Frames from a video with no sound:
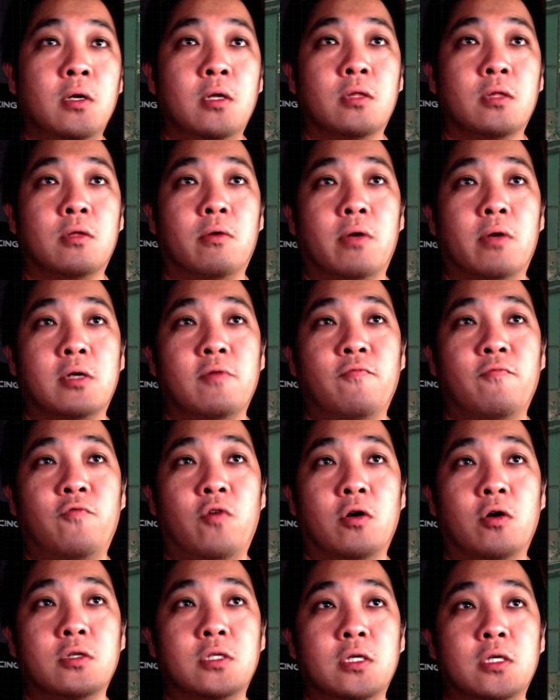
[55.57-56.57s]
the Russian
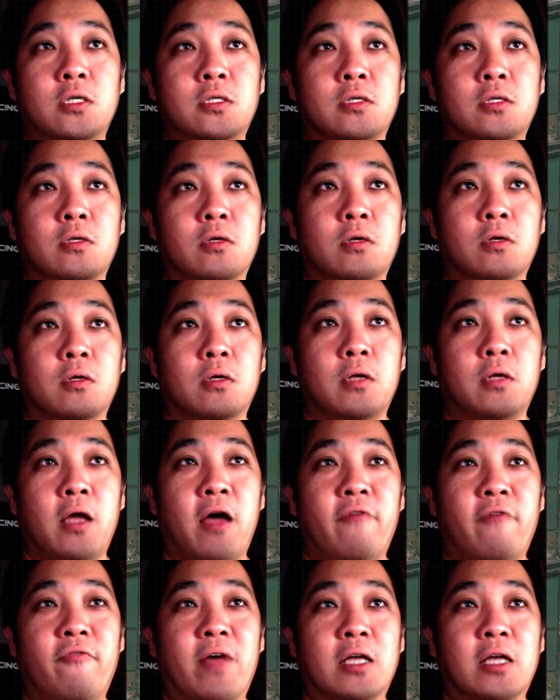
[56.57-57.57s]
forces
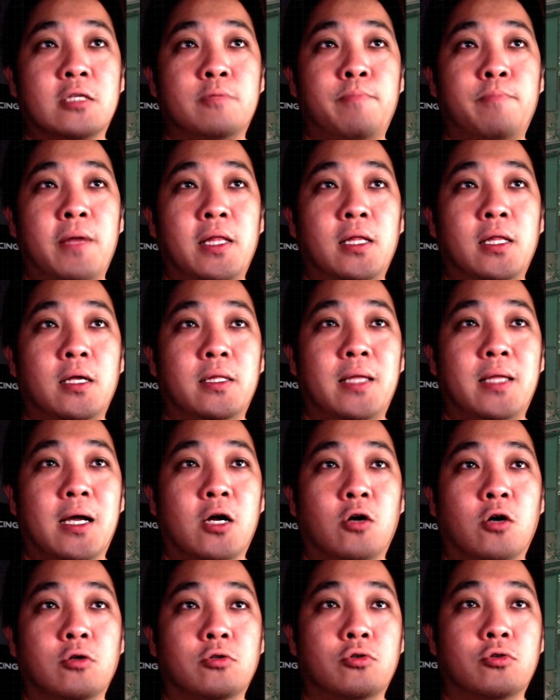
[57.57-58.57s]
have expanded their
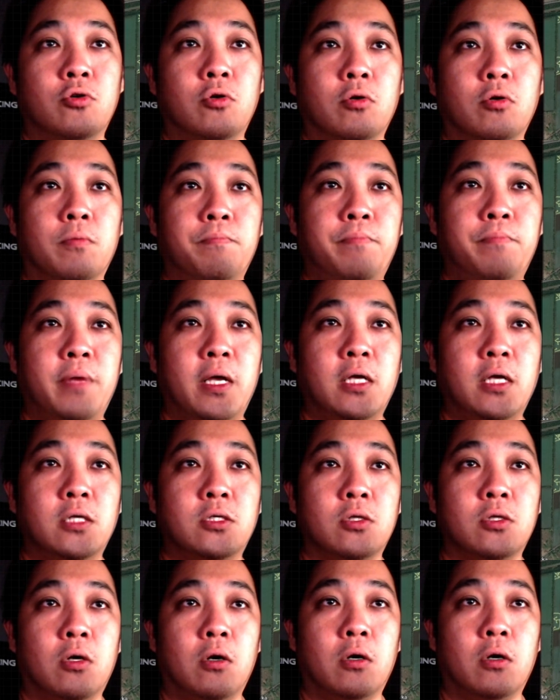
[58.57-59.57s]
control based
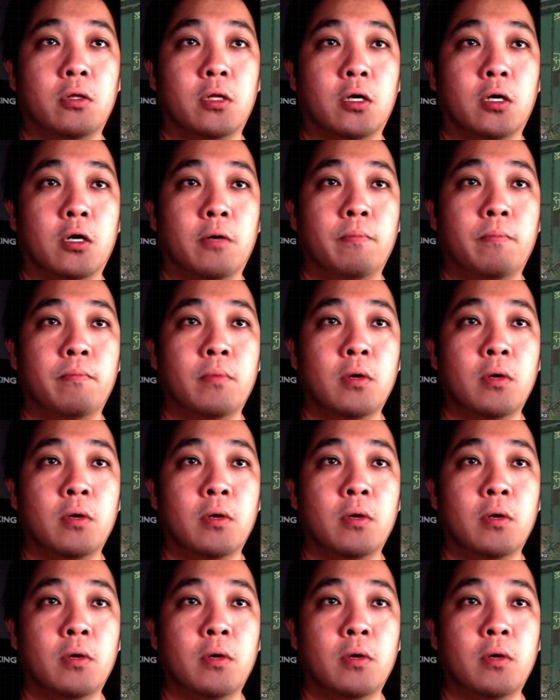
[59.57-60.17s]
on